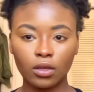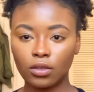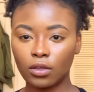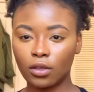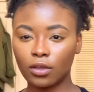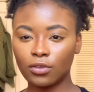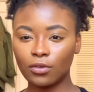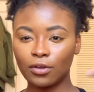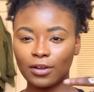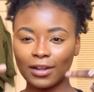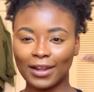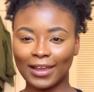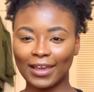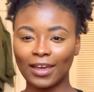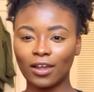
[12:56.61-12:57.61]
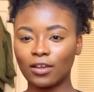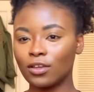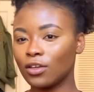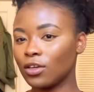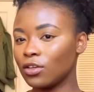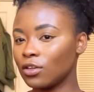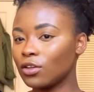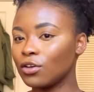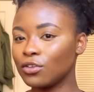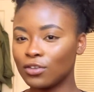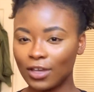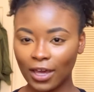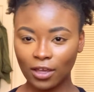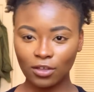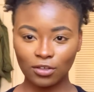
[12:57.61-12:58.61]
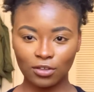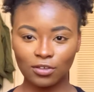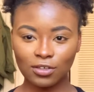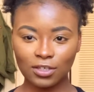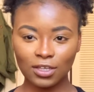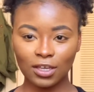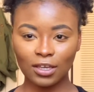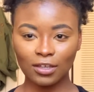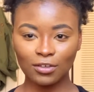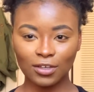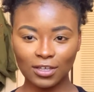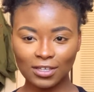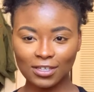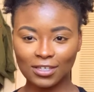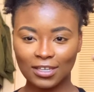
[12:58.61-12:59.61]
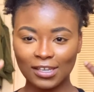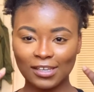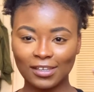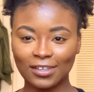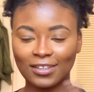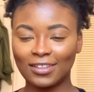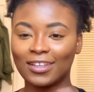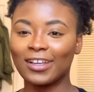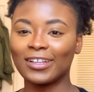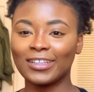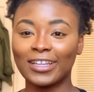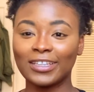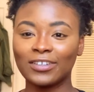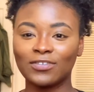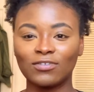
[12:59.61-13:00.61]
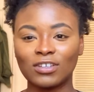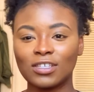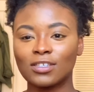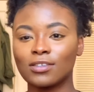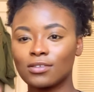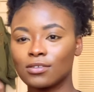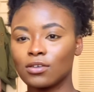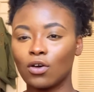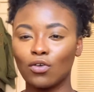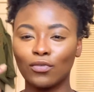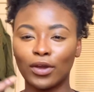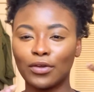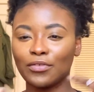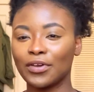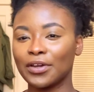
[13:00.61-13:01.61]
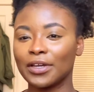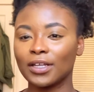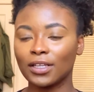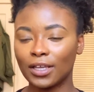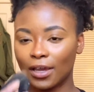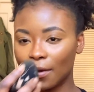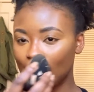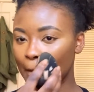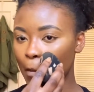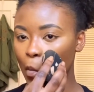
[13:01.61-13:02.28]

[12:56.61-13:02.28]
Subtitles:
So you can sort of like get, do you see it? You can see the difference is so very clear.